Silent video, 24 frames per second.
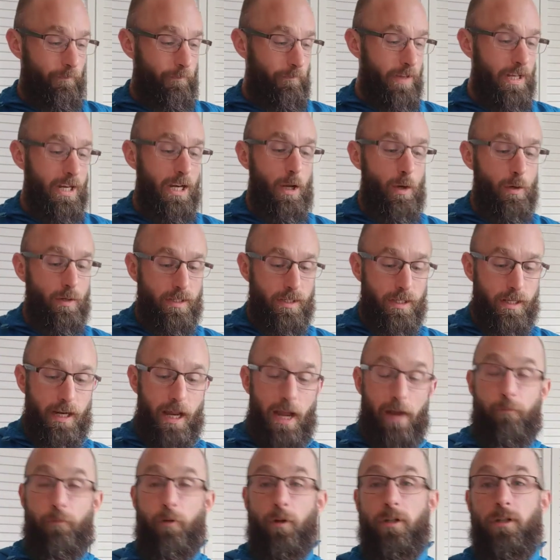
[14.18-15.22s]
videos
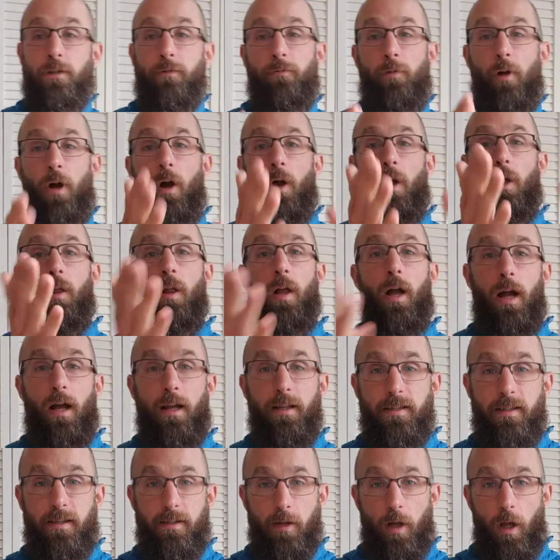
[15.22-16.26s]
today, first of all,
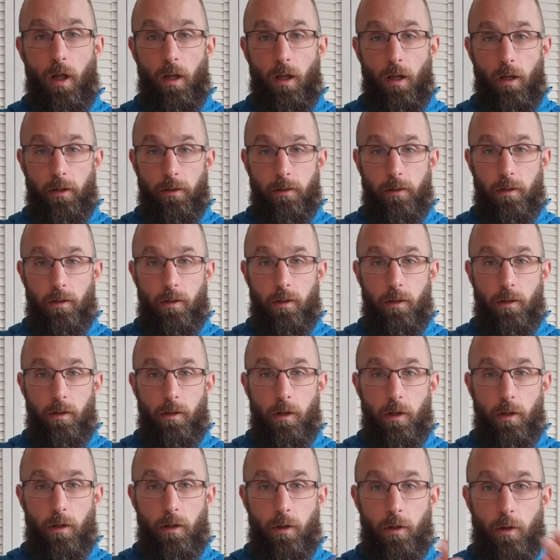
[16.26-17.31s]
this is all on
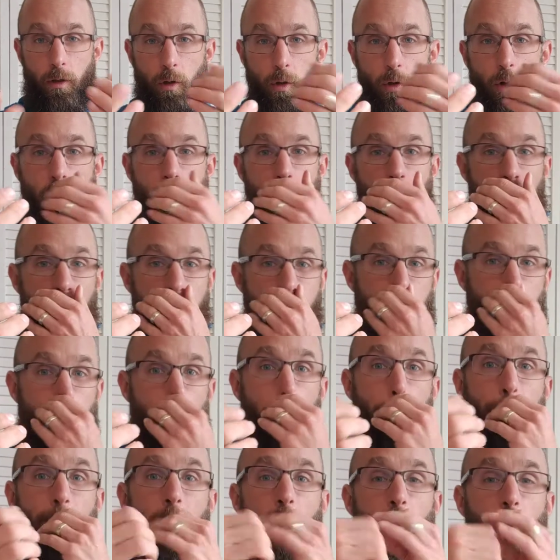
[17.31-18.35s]
your Google
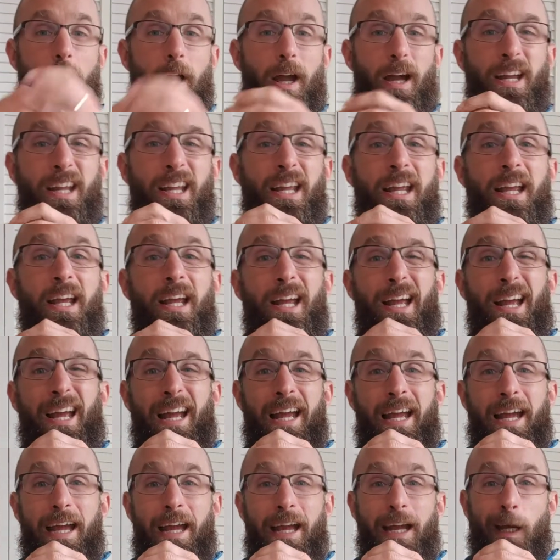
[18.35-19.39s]
Classroom, okay?
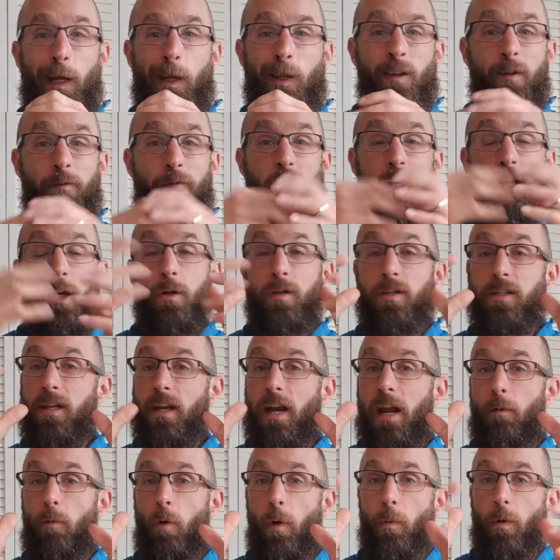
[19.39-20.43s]
And the videos
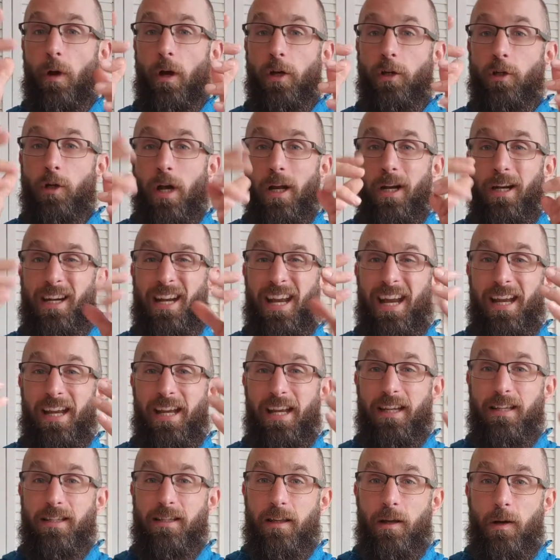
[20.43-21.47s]
today, what we're going to try today
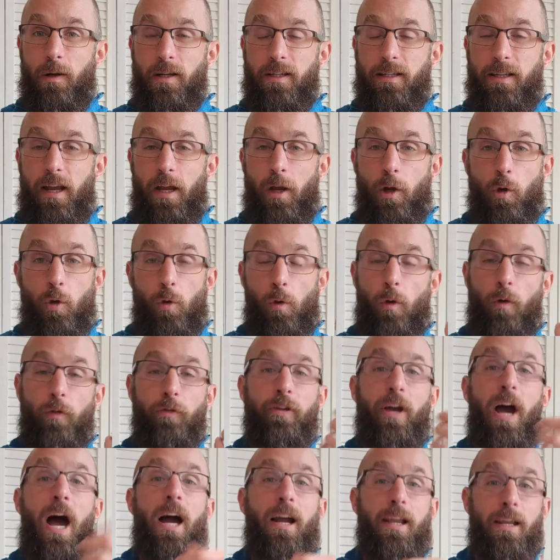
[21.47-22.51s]
is there is a Google
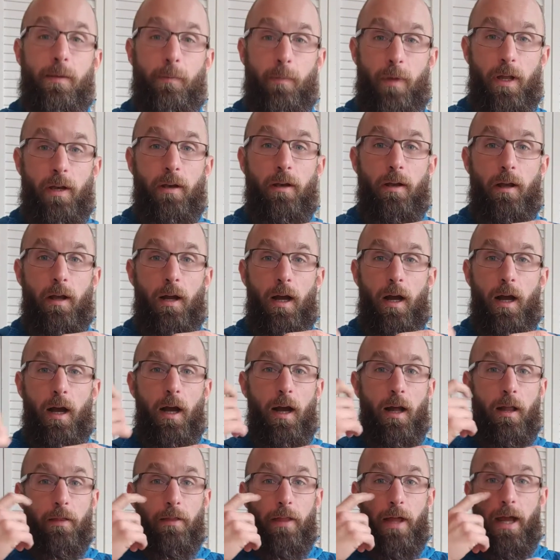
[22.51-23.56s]
document
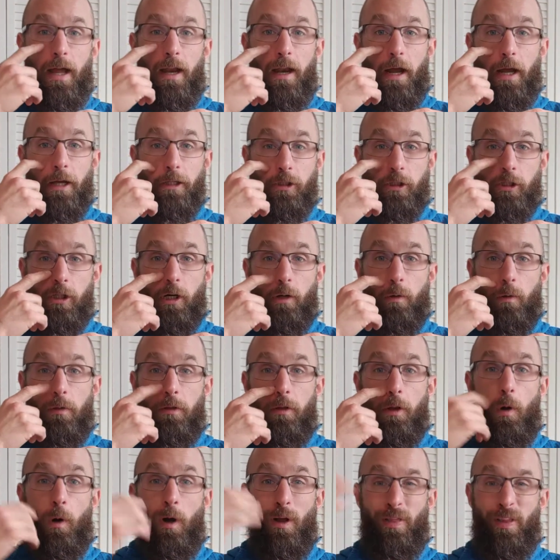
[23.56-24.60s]
that I shared
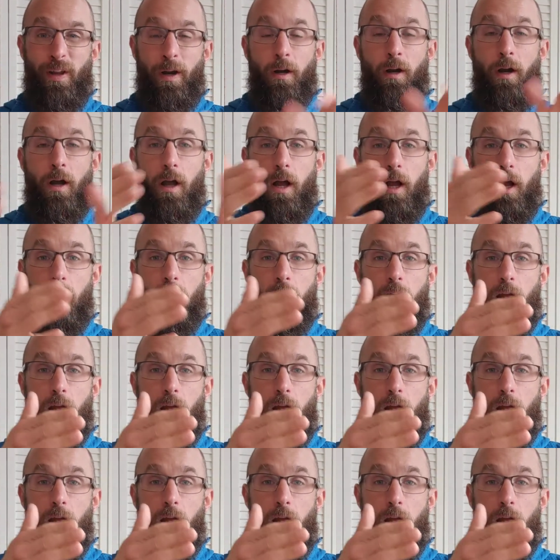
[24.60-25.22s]
with you on there